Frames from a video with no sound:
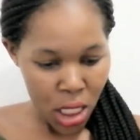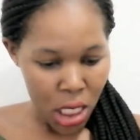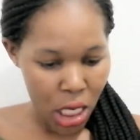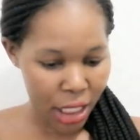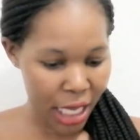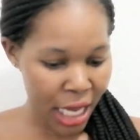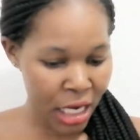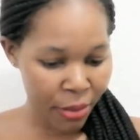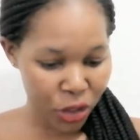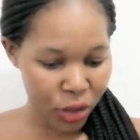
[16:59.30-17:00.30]
Okay,
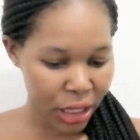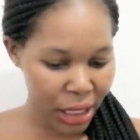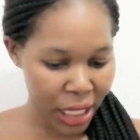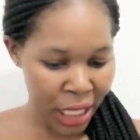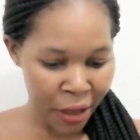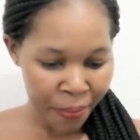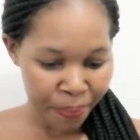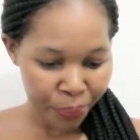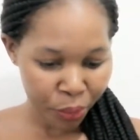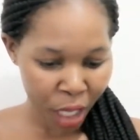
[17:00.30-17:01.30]
number 23,
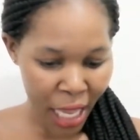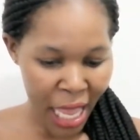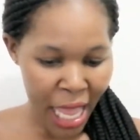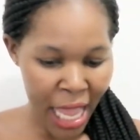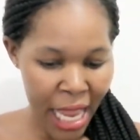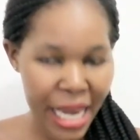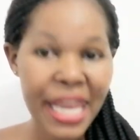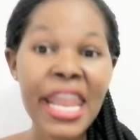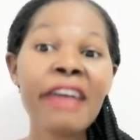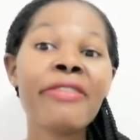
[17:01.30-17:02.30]

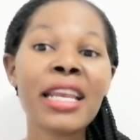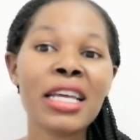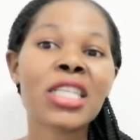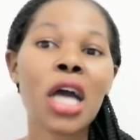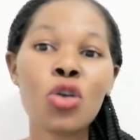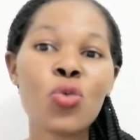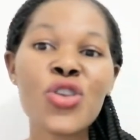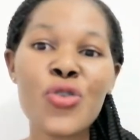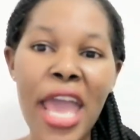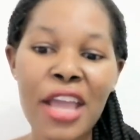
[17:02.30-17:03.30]
never lash out
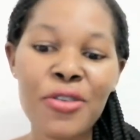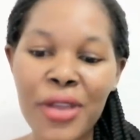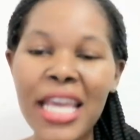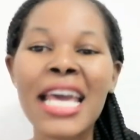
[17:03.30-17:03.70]
when you're angry.